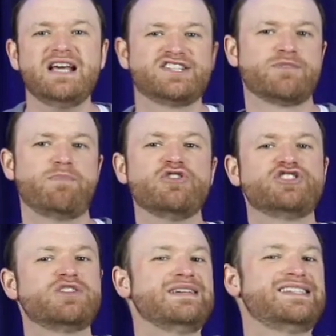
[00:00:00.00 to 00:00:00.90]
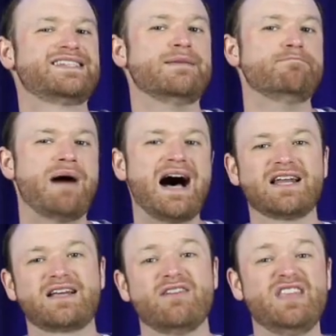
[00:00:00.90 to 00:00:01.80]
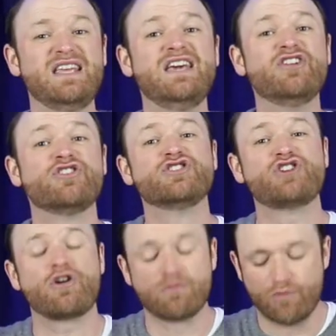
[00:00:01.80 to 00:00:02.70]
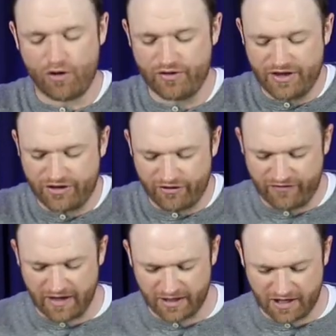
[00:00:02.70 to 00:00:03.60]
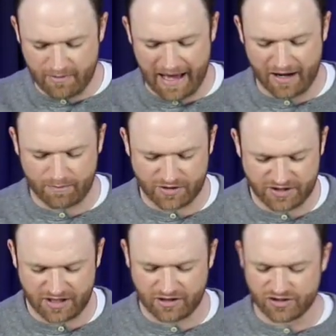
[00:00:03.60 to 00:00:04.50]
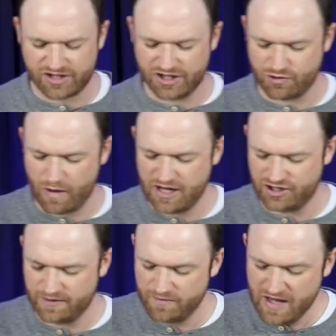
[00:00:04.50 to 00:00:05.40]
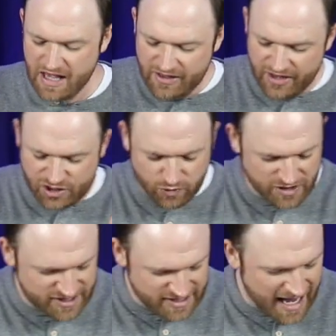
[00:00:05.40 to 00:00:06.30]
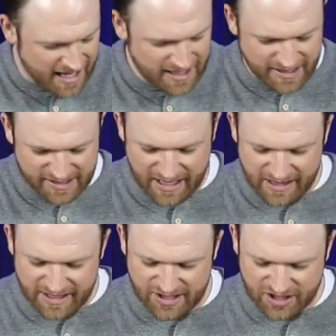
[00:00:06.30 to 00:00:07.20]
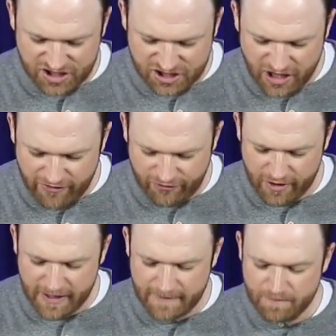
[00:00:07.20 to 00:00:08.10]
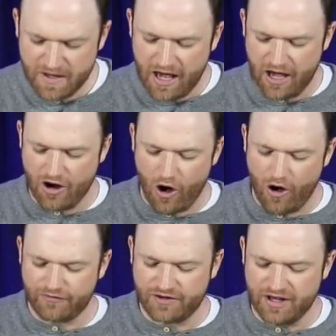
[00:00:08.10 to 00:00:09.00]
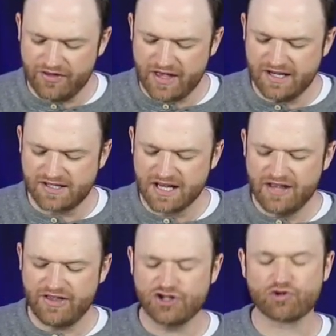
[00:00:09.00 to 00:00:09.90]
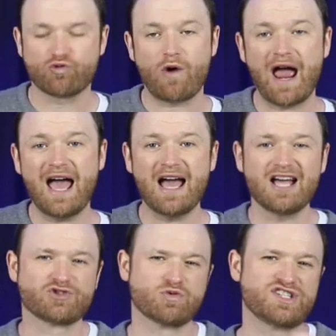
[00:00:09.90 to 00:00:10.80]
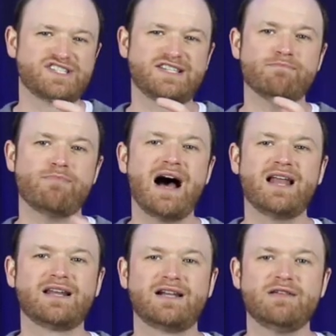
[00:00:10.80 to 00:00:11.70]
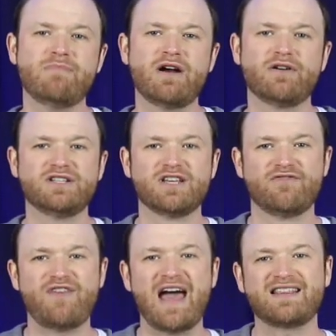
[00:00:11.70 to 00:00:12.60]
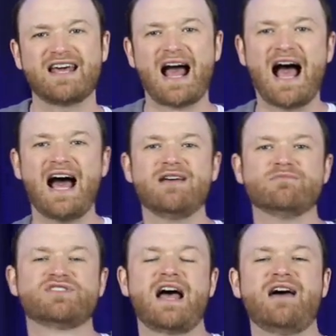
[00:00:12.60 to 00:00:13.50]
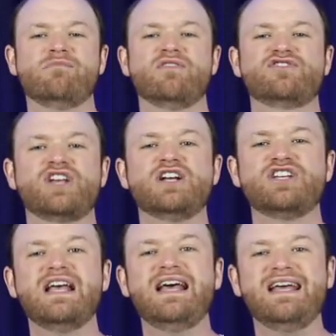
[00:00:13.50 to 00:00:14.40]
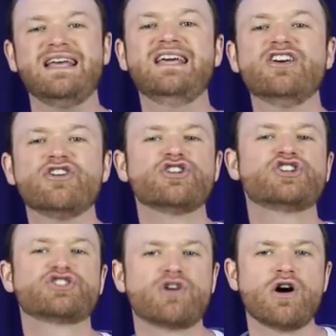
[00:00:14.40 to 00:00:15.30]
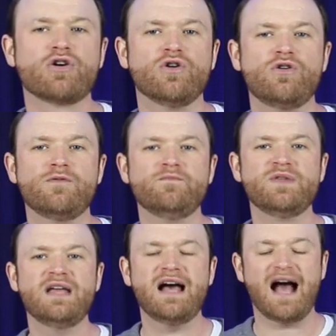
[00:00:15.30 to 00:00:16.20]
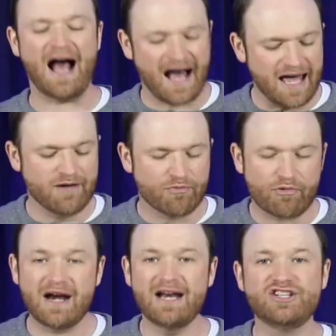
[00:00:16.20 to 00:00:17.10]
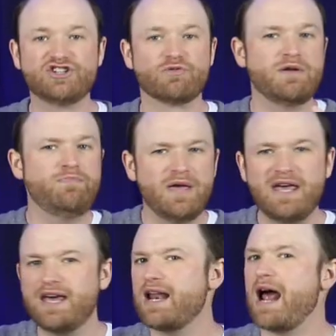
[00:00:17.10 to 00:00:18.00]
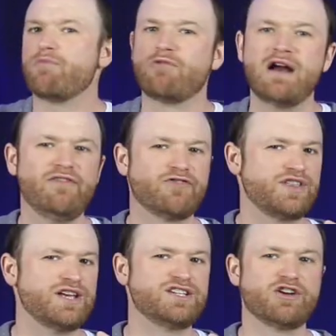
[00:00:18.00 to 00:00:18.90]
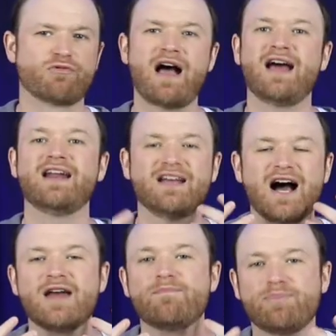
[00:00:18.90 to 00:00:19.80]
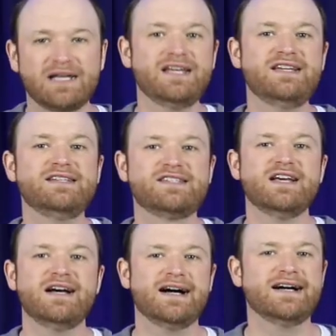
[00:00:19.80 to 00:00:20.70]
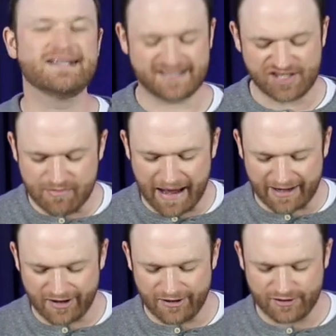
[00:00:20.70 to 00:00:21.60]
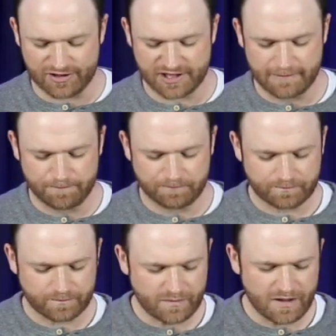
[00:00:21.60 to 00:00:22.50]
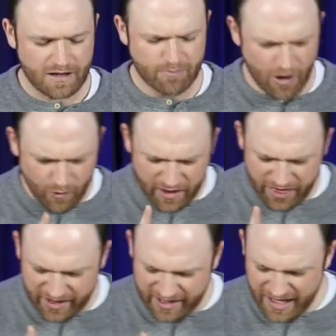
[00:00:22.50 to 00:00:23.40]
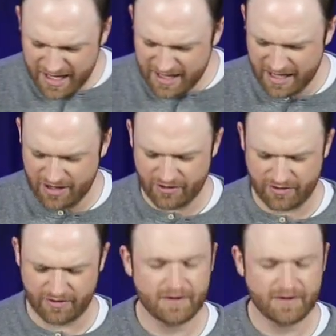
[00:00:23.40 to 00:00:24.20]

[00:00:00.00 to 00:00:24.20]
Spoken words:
is supposed to be symbolic of the inner turmoil that they're feeling about a particular situation. This was sadness and this is suffering, and often these rags were symbolically married to the fact that I'm of such inner struggle, I am ready to repent, I'm ready for things to get right, and God, please see my cause. But with the king here,